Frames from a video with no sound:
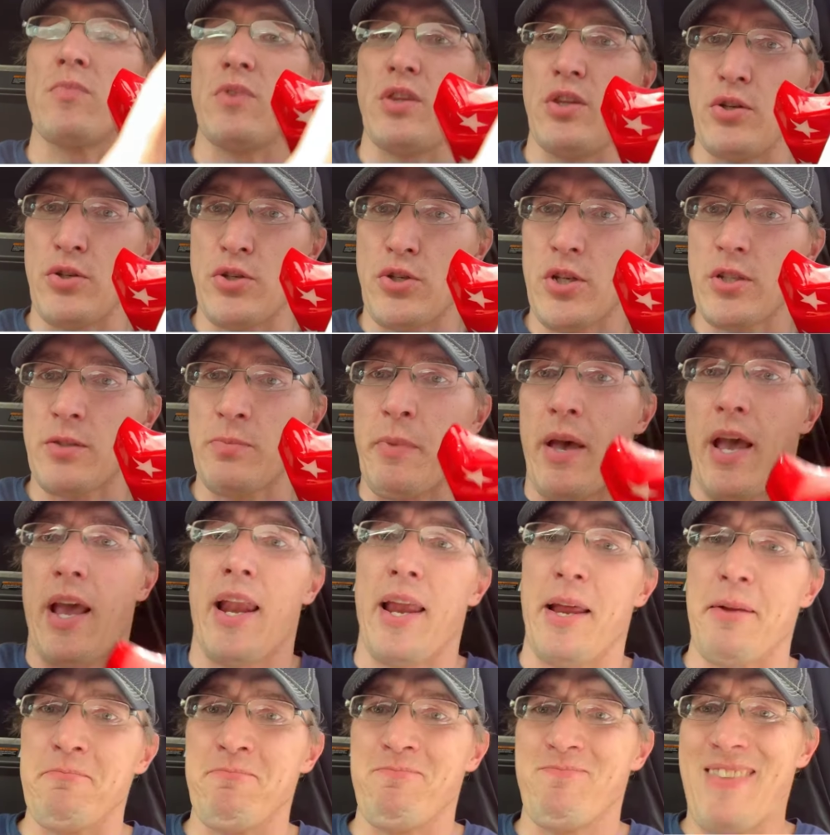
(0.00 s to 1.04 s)
You just made
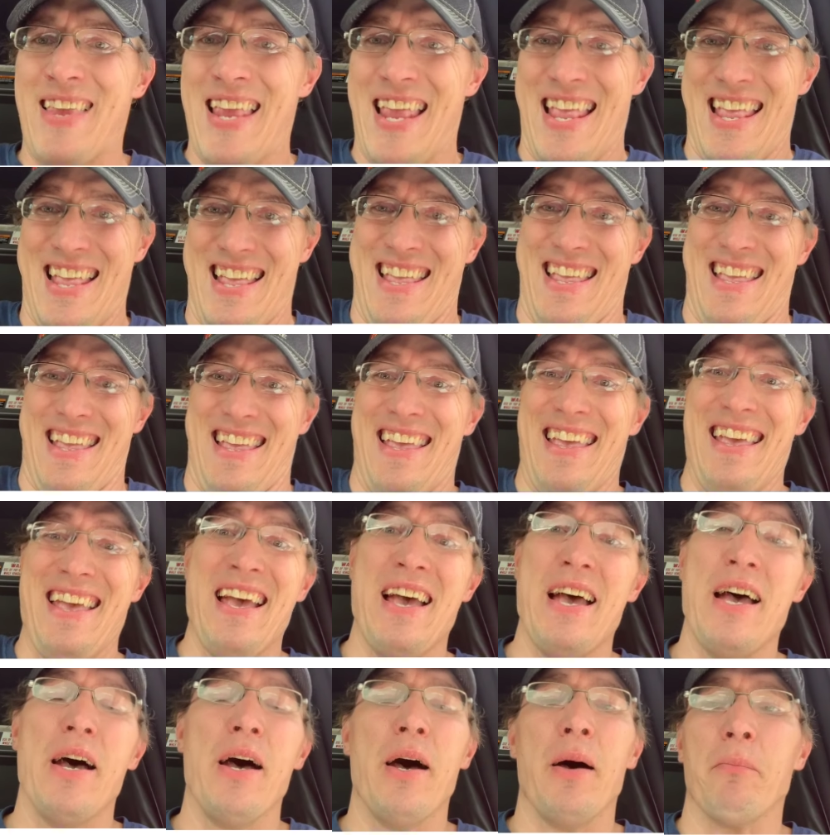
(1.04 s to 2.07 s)
it.
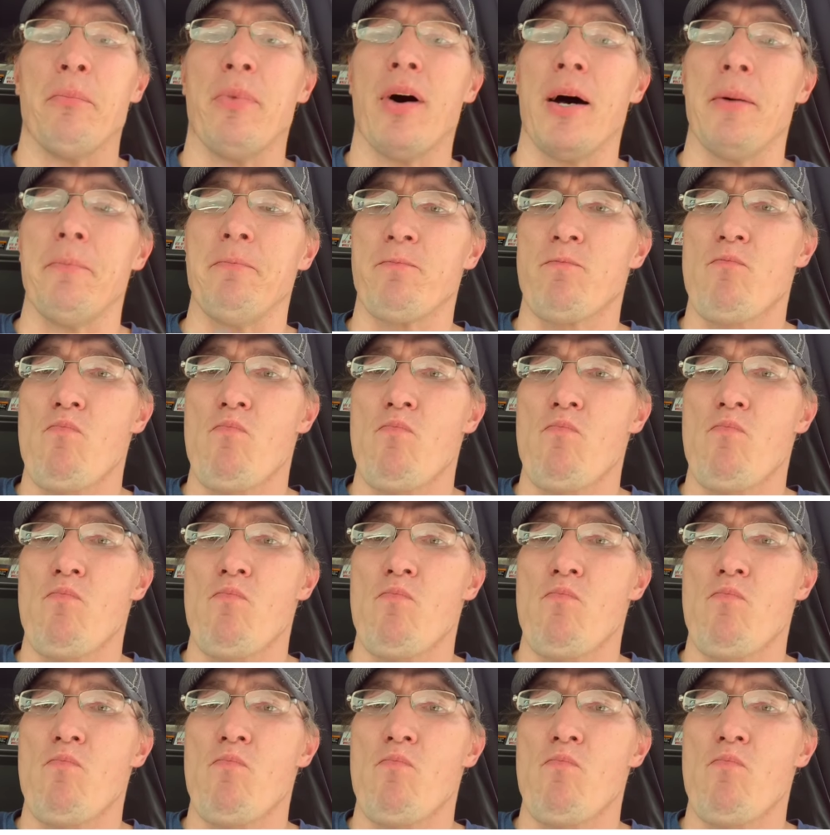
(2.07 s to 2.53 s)
But